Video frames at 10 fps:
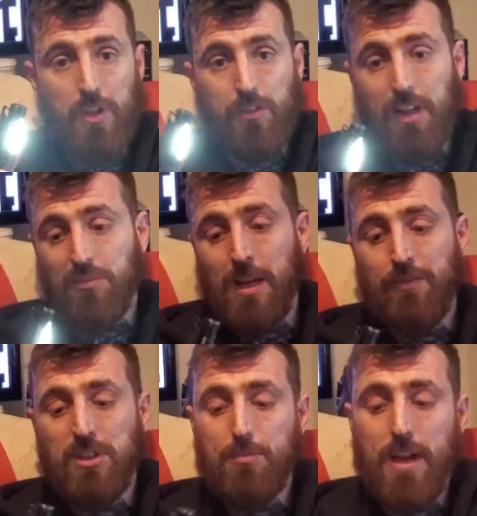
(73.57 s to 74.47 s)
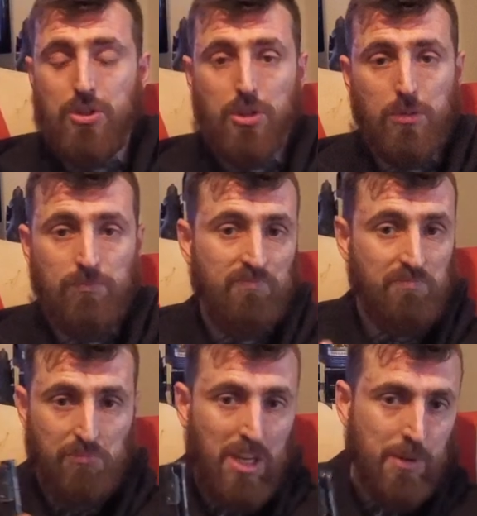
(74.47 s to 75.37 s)
Doesn't have to be anything special.
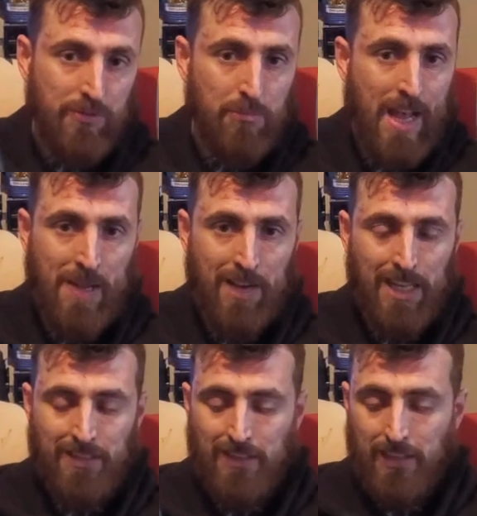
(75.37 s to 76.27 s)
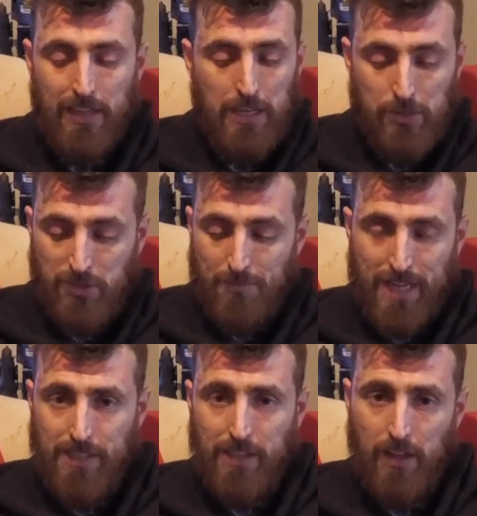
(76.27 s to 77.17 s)
Pick them up from Poundland. Doesn't
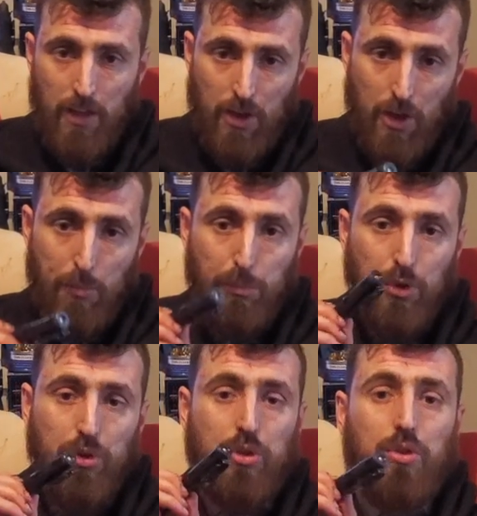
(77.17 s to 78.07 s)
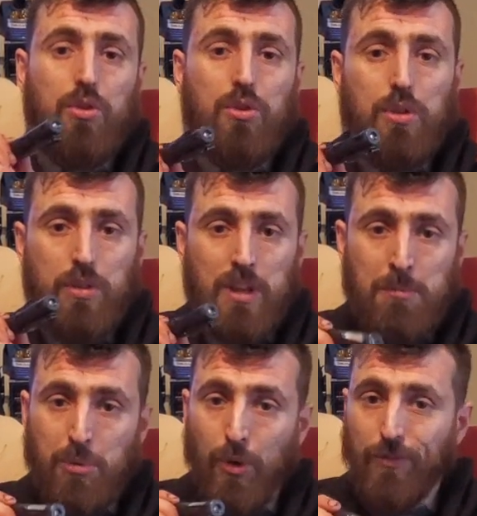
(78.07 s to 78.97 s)
matter. But the
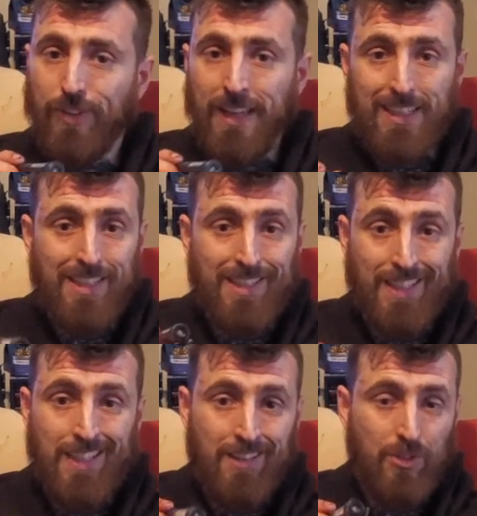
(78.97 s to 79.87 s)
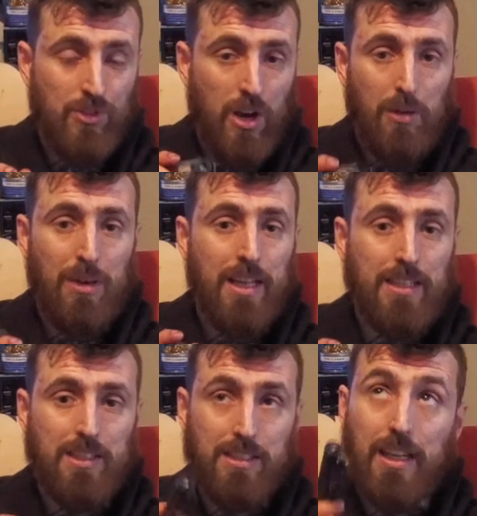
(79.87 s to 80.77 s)
important thing is seen in those dark
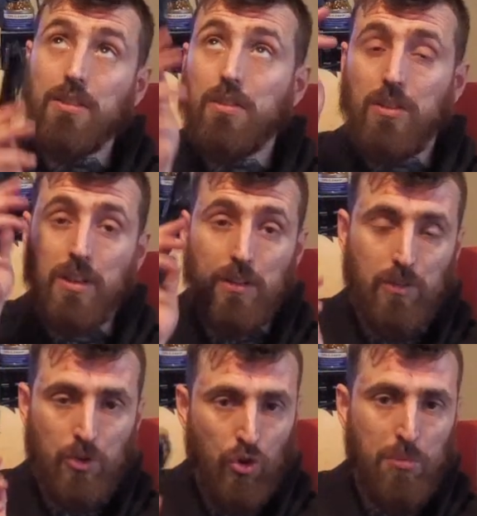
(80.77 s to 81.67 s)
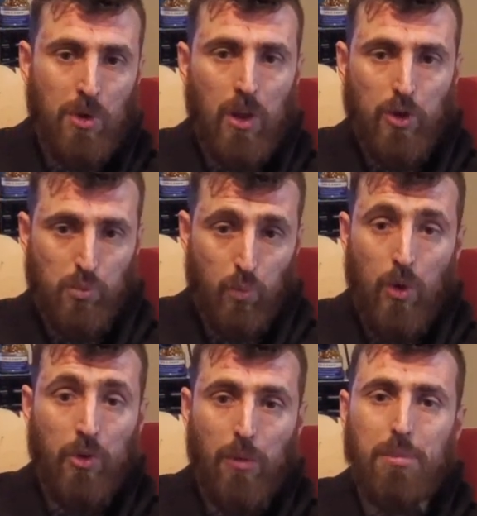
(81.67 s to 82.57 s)
places that the normal lights
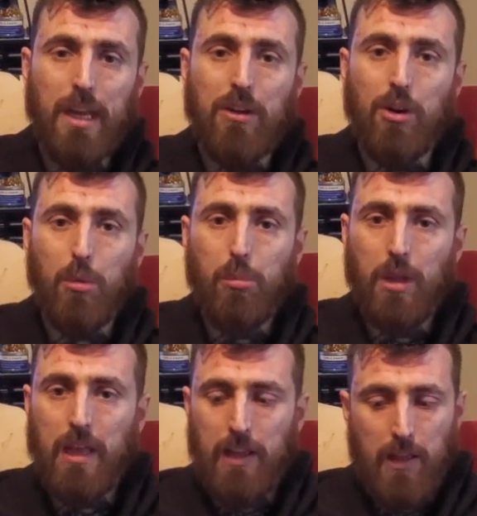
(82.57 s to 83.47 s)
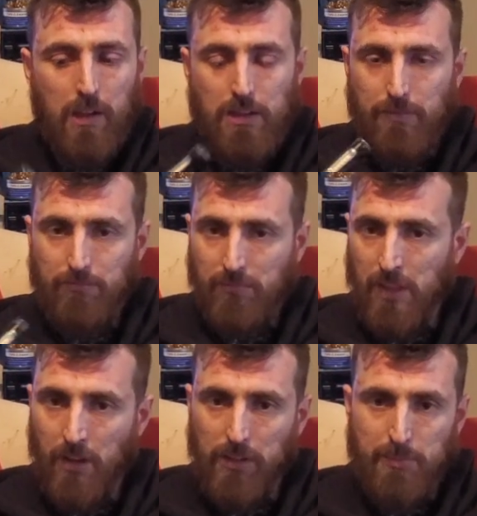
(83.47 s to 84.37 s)
will not pick up. They're
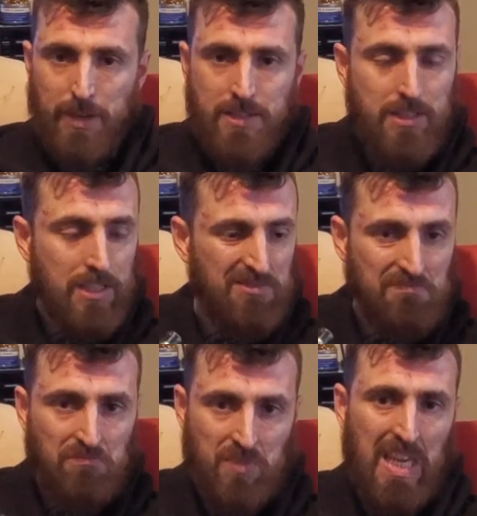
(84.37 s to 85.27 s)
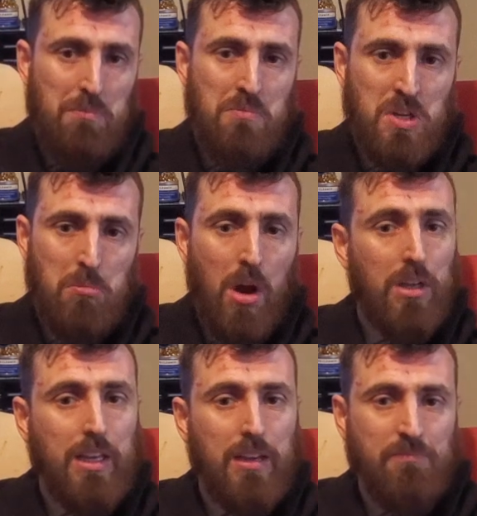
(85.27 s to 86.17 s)
not expensive. Keep them in your
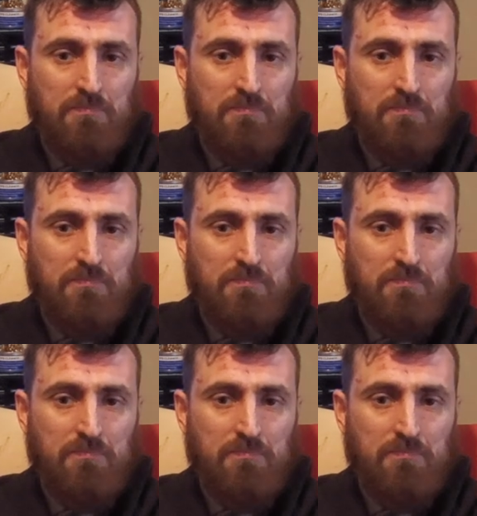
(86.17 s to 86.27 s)
pocket